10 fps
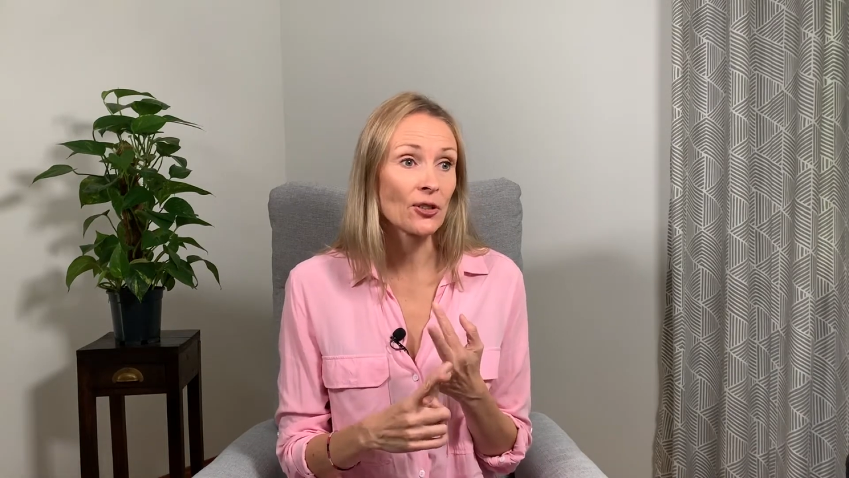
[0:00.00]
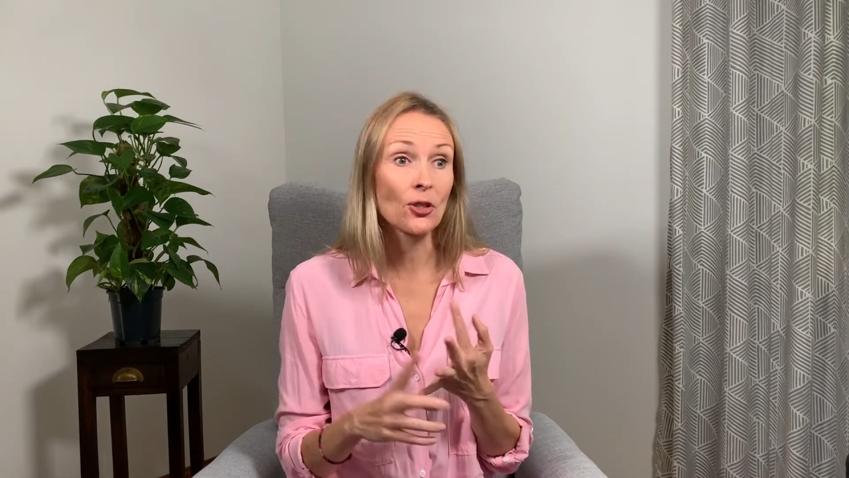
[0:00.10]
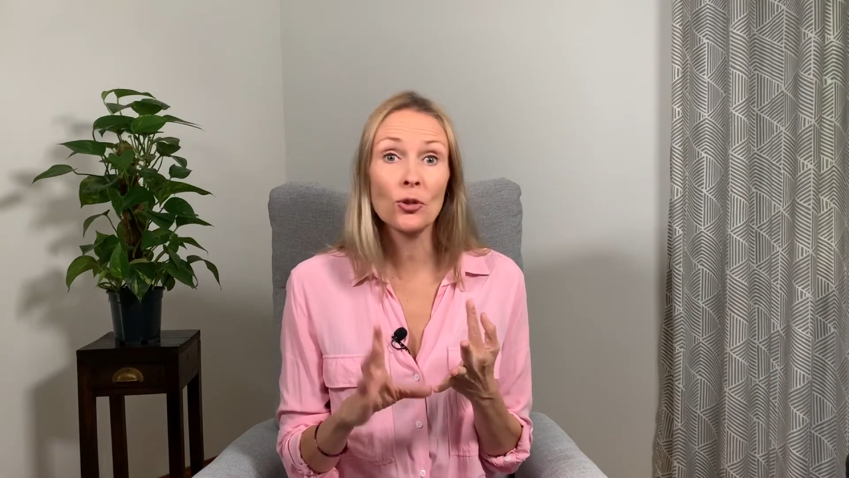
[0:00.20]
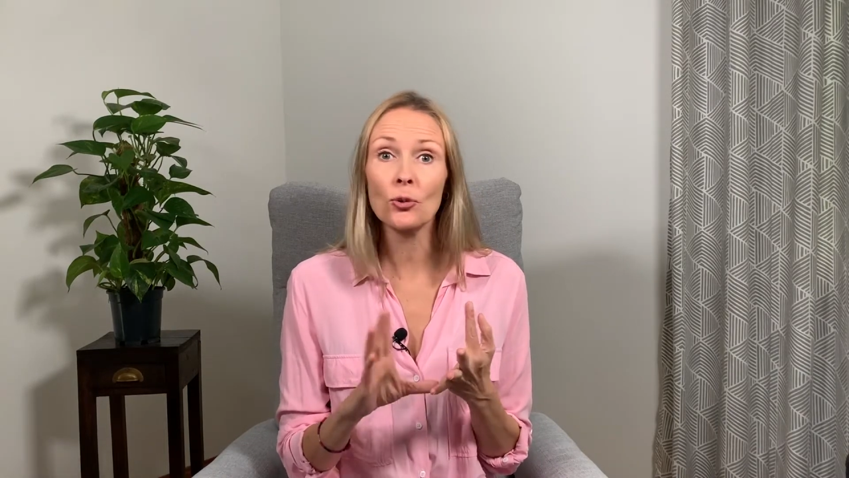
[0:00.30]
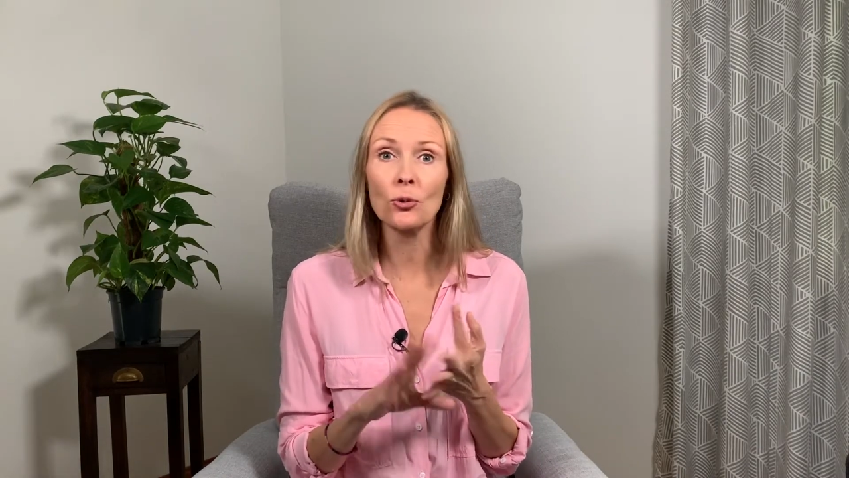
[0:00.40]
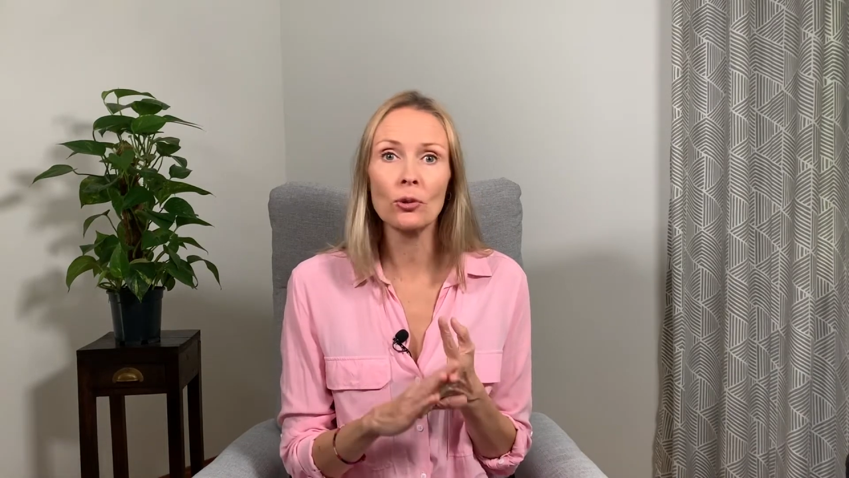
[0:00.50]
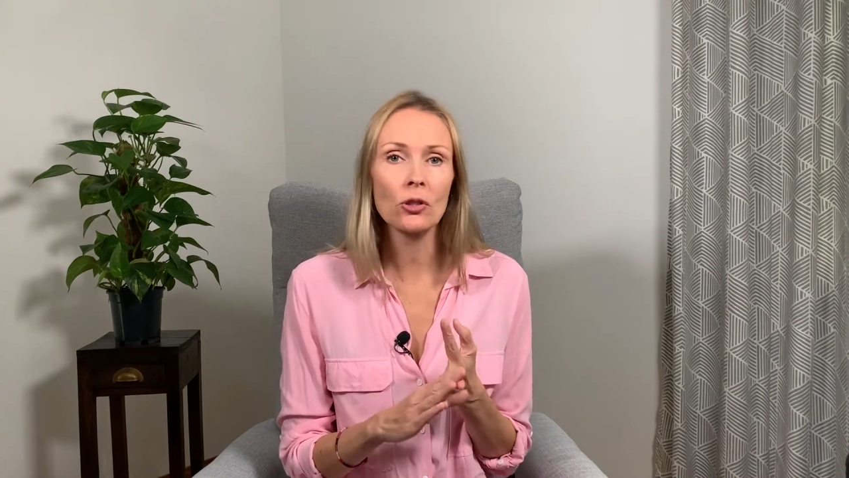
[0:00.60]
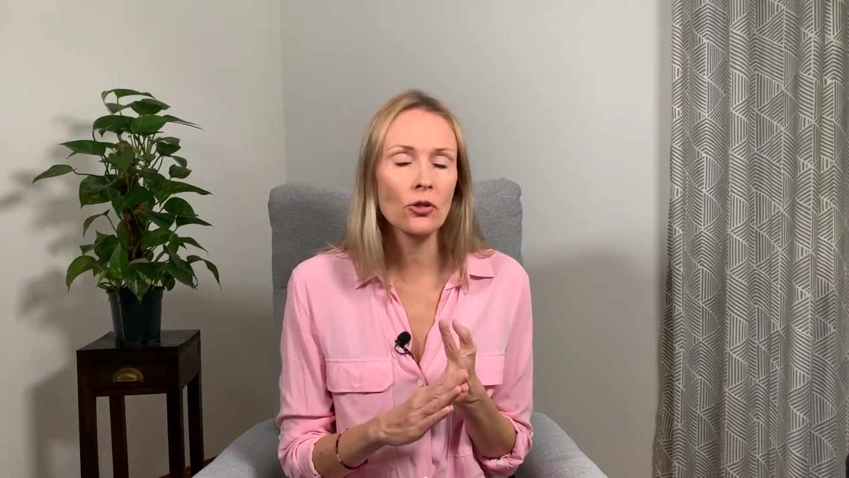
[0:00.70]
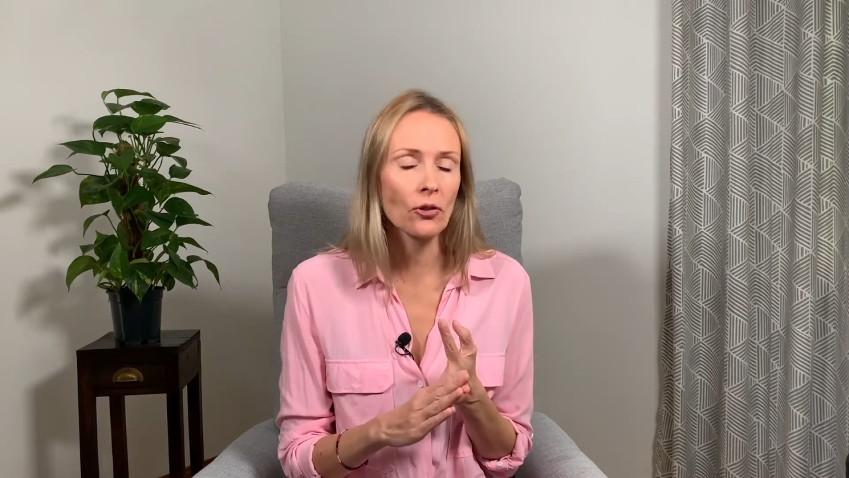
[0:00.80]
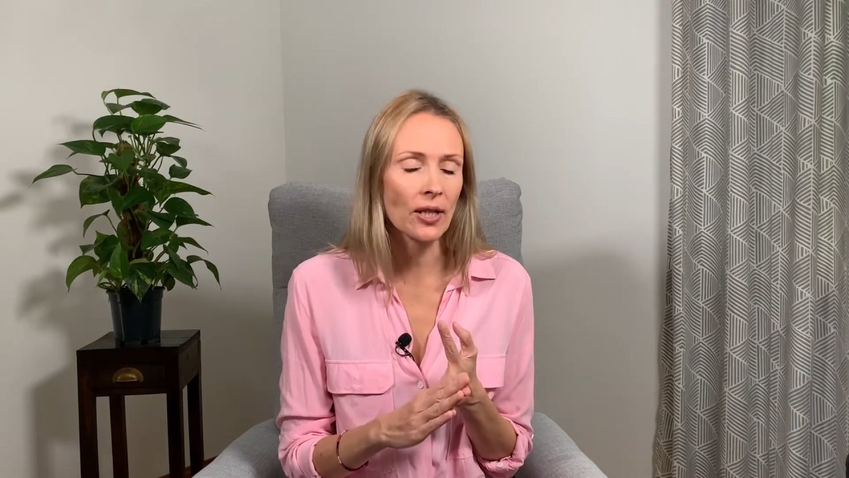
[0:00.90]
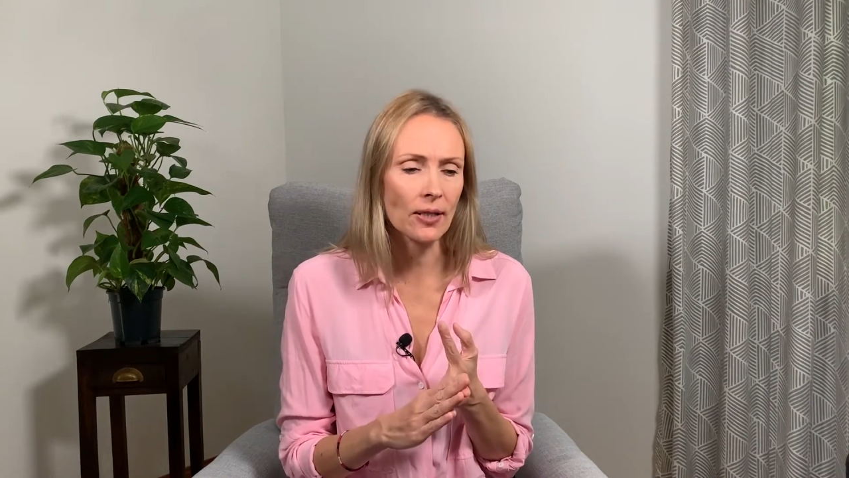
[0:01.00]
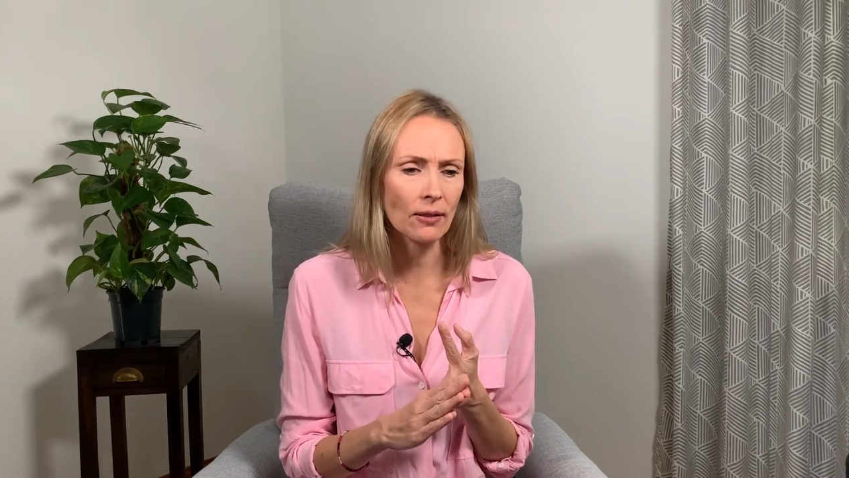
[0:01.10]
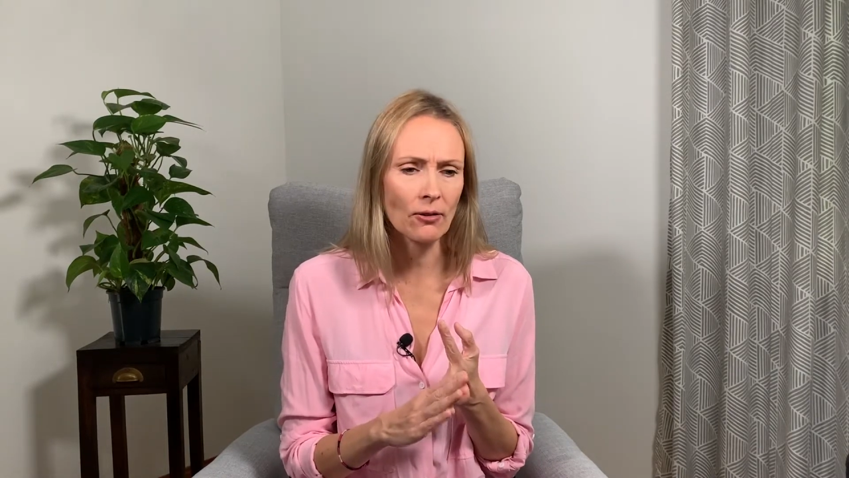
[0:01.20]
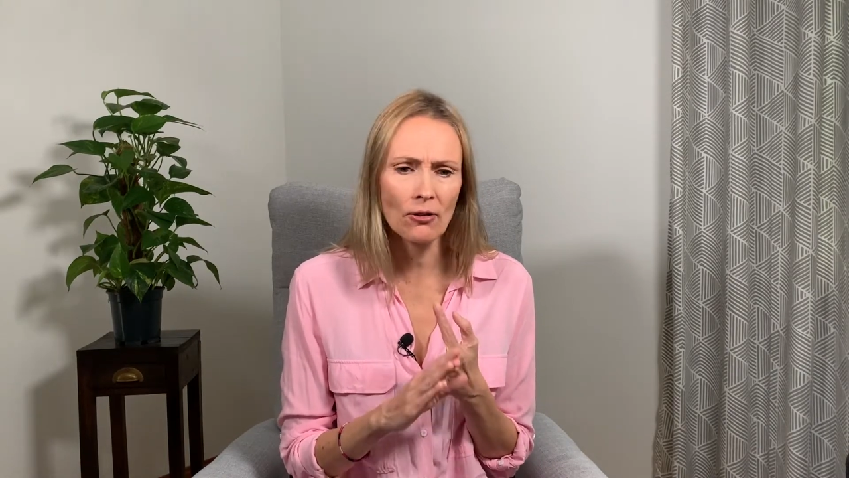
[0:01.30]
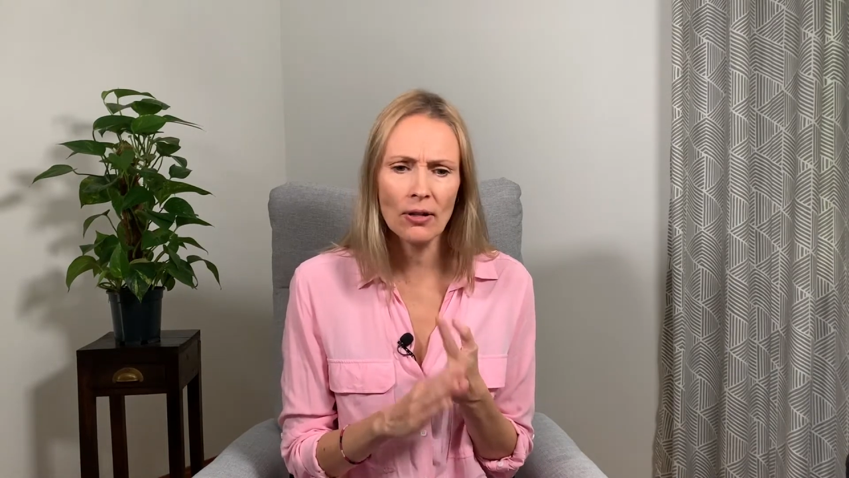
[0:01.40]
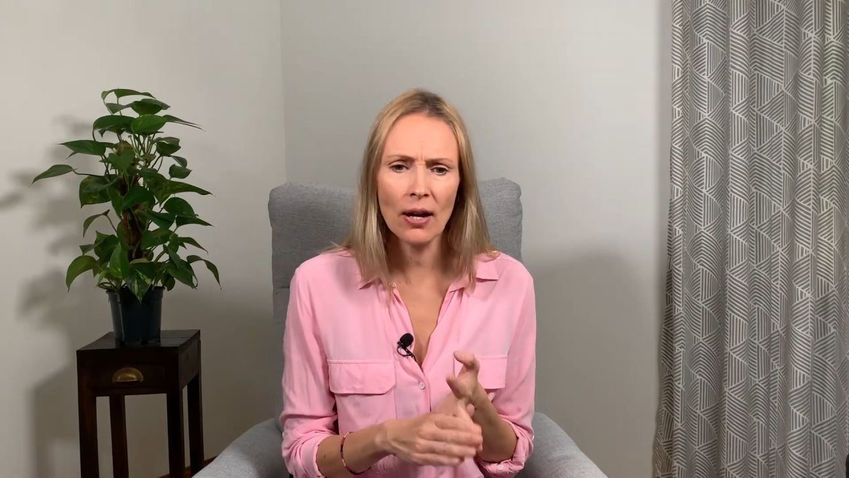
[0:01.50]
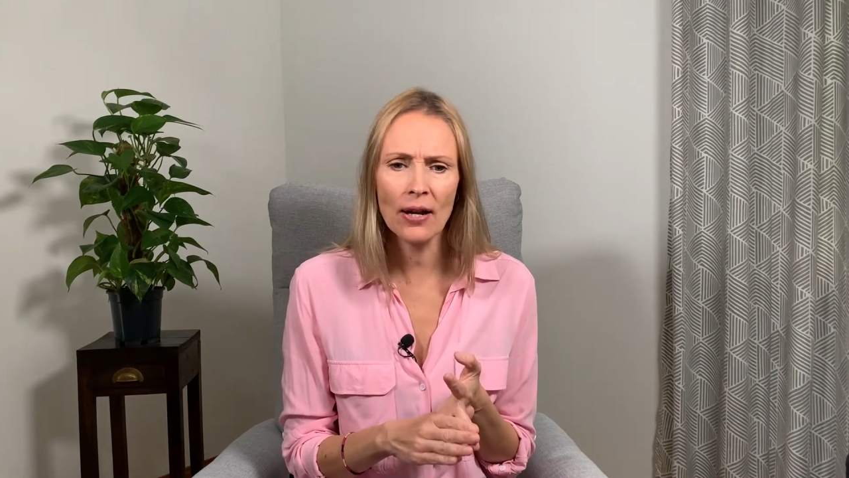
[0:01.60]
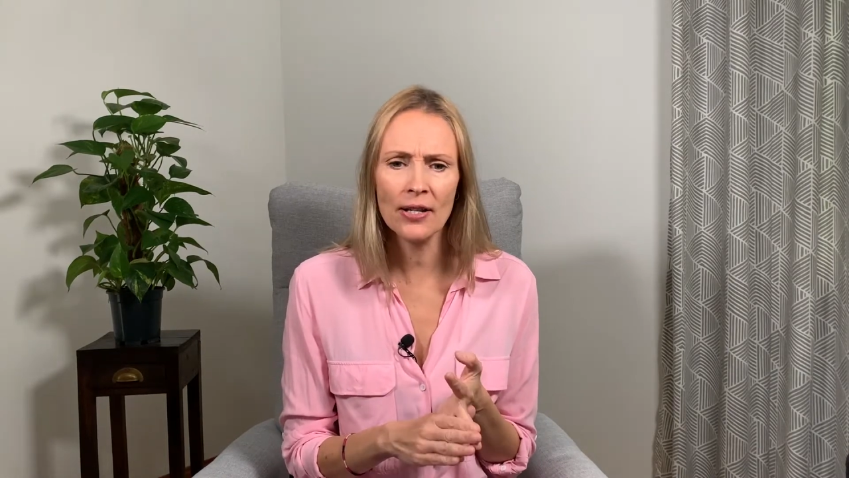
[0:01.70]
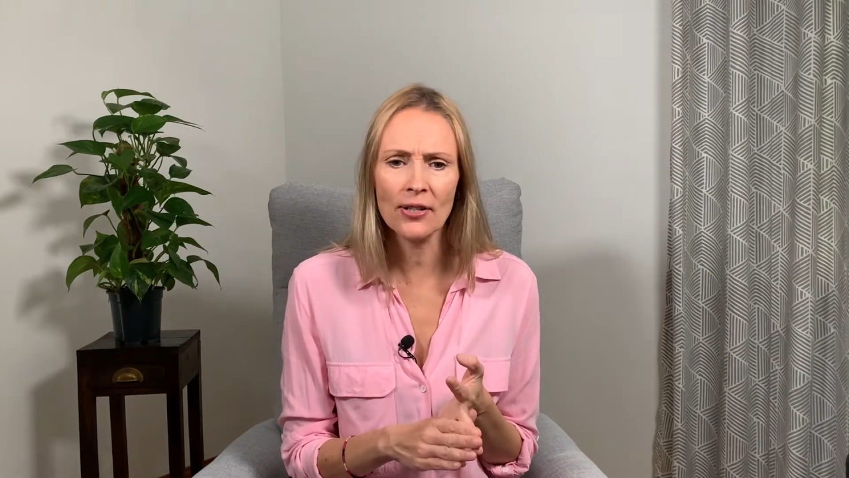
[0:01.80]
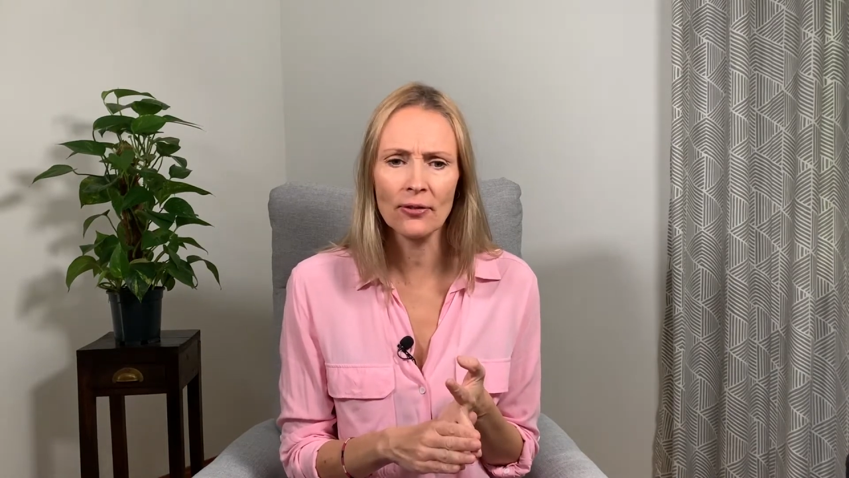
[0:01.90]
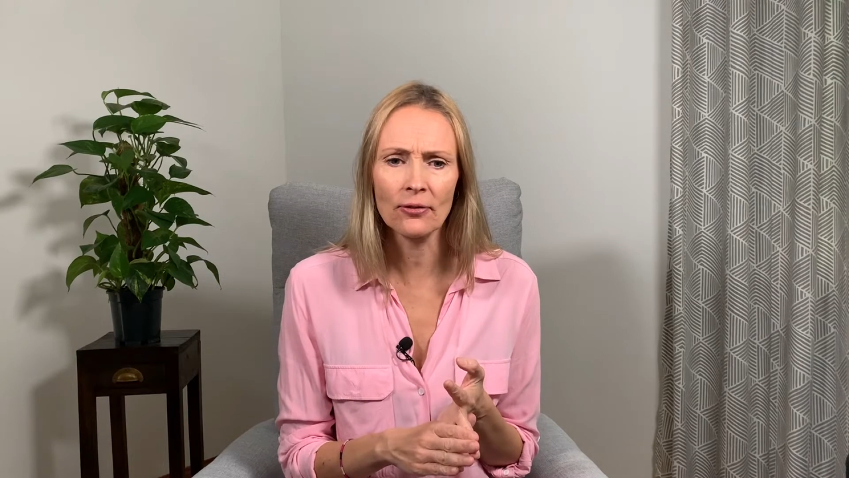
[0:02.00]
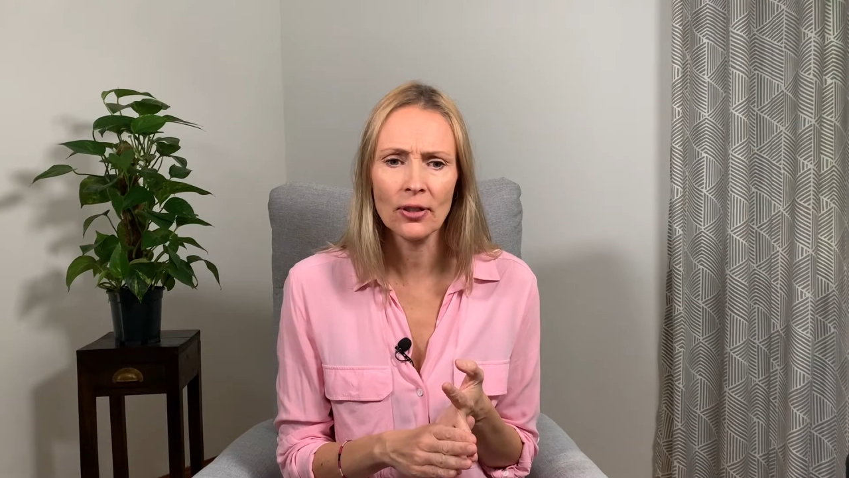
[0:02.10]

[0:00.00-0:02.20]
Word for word: school stress, all kinds of